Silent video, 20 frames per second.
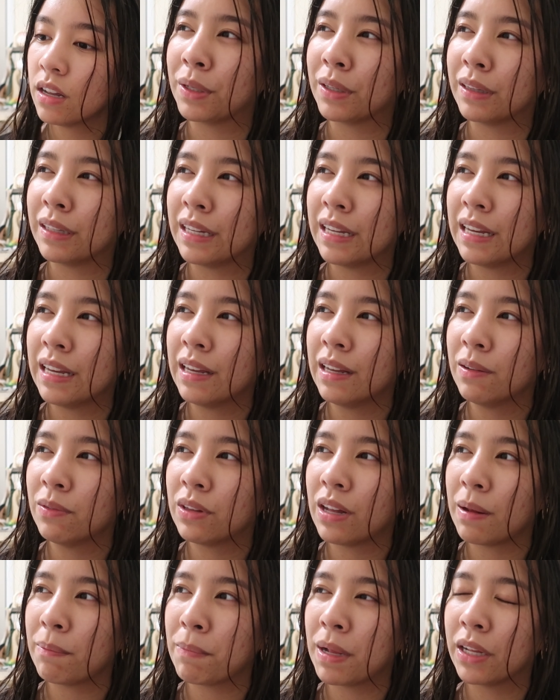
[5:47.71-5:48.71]
Believe
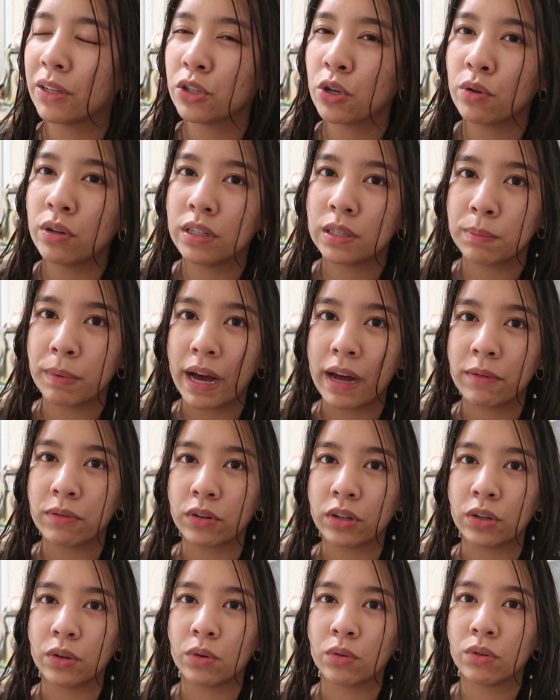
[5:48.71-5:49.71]
that melatonin is bad
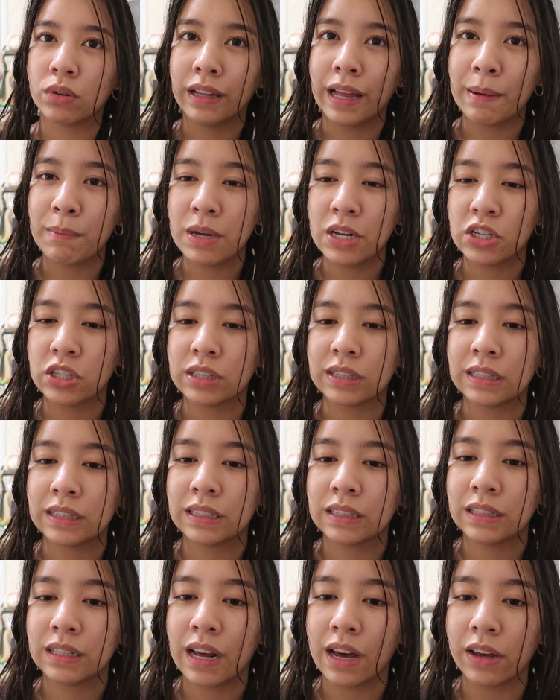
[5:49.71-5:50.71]
for you. Let me
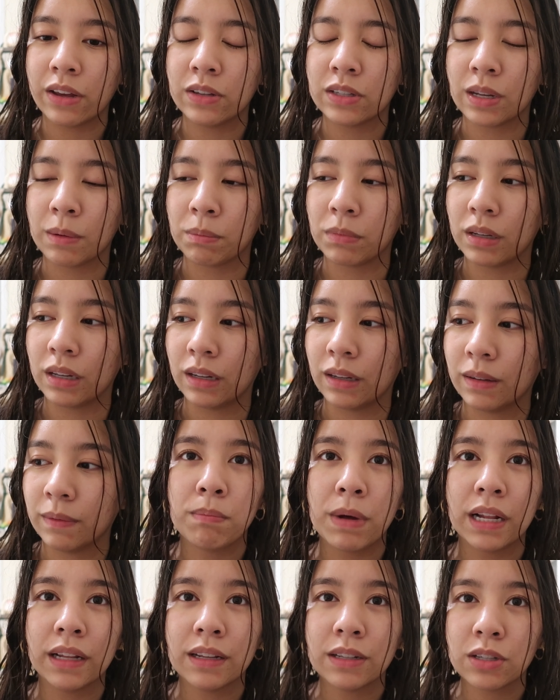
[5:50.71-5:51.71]
just tell you something.
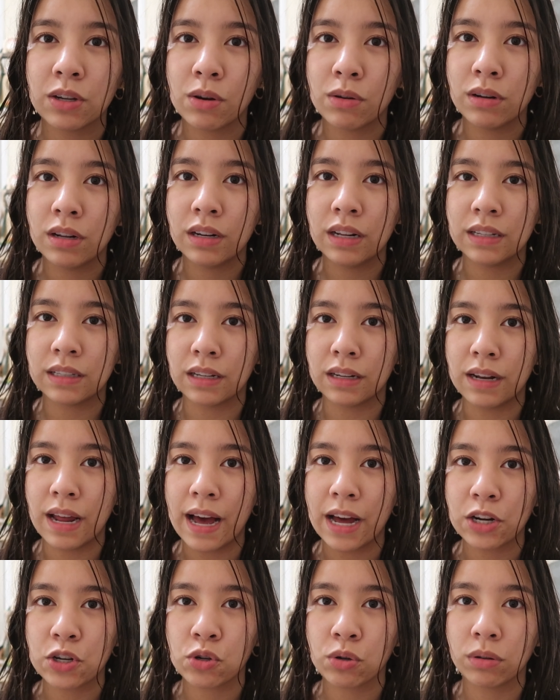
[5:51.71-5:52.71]
Melatonin is a
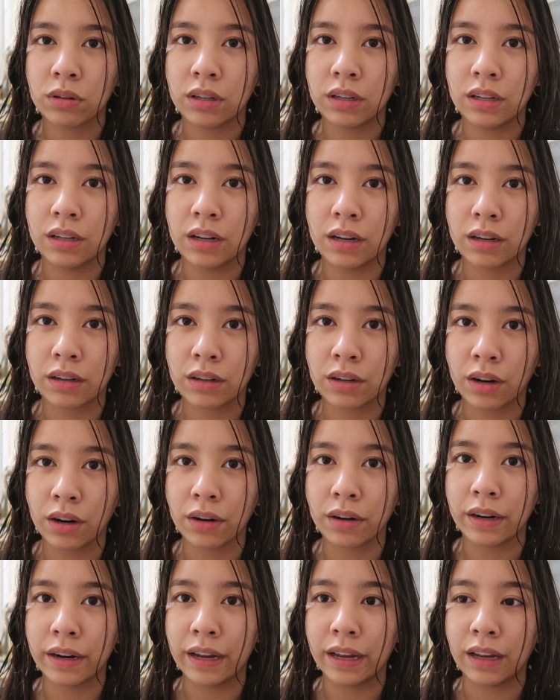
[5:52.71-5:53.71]
naturally
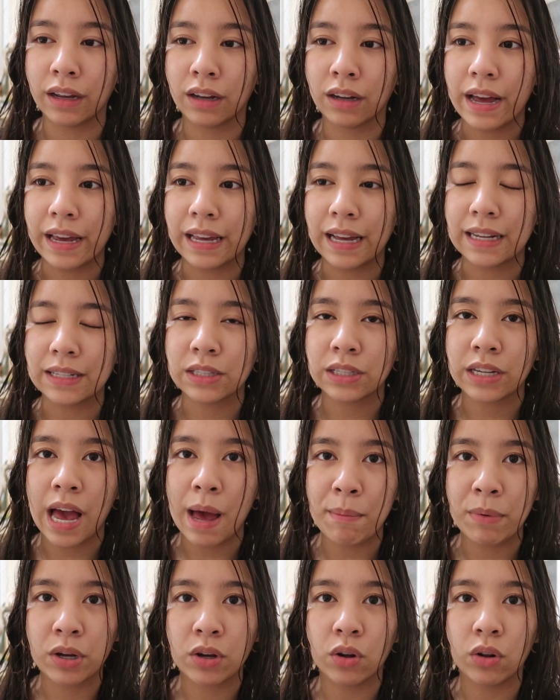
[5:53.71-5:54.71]
occurring, I guess,
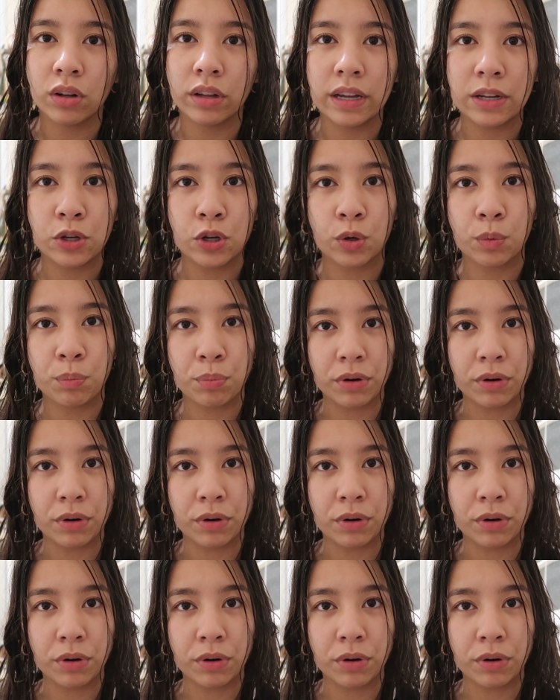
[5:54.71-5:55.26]
chemical in your